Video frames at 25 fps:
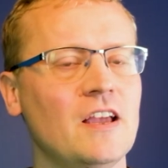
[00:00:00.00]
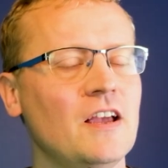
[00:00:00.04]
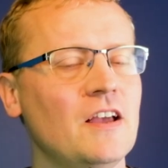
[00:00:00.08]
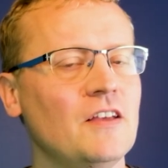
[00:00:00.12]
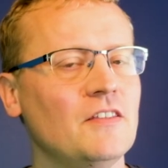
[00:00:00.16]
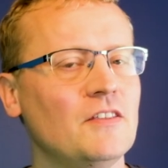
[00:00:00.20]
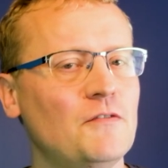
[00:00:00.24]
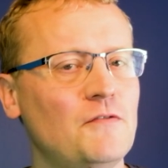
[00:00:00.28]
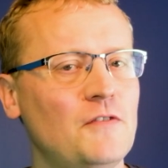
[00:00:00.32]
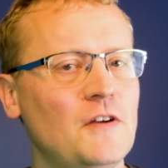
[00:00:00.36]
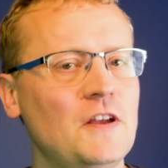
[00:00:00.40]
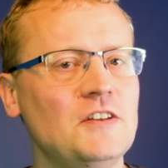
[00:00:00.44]

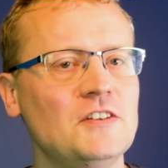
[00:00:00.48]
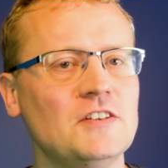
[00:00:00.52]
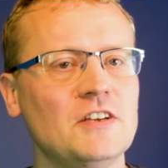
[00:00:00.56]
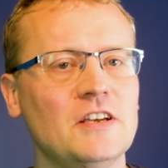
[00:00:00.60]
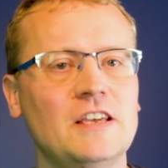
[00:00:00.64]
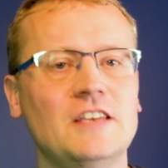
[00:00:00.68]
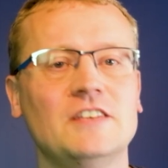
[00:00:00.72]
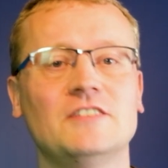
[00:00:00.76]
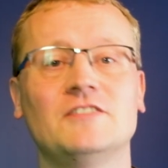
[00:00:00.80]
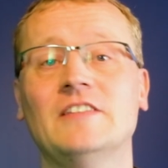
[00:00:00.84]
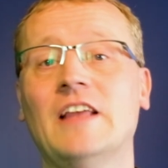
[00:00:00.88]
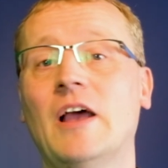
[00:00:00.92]
The feature
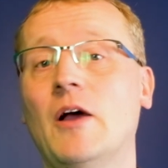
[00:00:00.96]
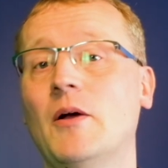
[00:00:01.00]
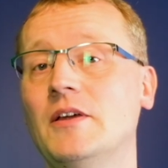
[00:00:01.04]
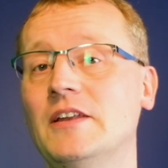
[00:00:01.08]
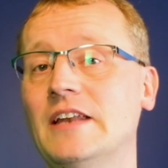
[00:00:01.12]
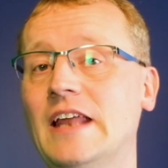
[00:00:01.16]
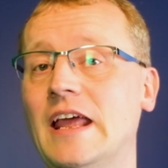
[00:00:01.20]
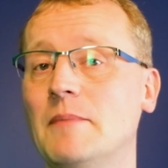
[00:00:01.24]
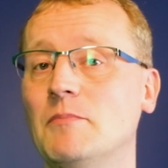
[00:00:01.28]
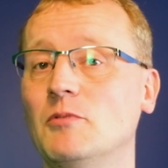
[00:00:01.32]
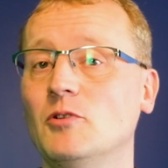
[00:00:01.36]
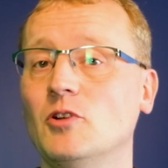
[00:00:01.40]
is now
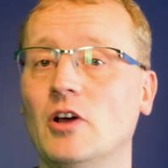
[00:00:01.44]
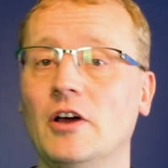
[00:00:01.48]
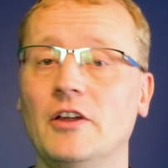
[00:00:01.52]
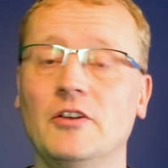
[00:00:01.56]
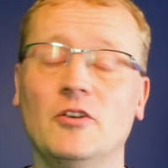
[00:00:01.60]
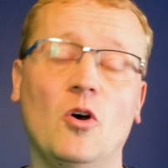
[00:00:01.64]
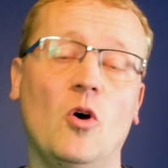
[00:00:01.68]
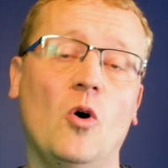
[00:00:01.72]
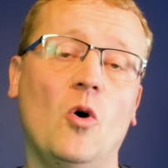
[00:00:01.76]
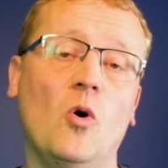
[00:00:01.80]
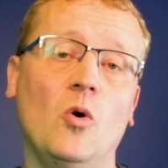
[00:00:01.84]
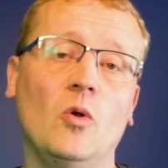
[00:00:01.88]
enabled on
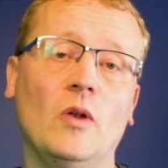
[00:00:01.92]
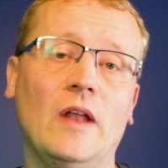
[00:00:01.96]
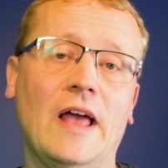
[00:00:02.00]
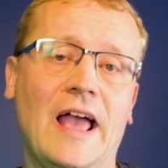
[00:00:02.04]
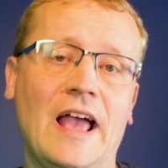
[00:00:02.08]
all